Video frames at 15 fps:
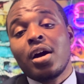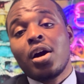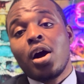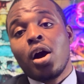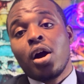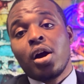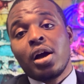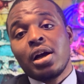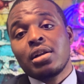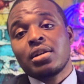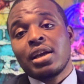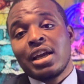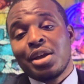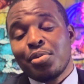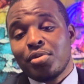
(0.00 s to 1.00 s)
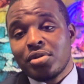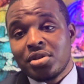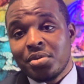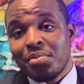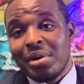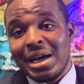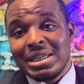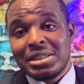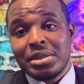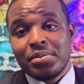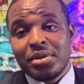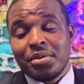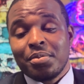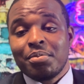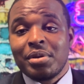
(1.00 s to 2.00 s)
are unable to buy
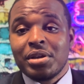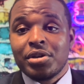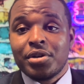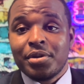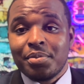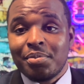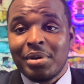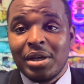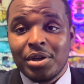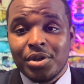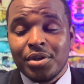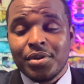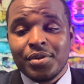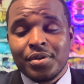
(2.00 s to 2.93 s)
something bigger and better.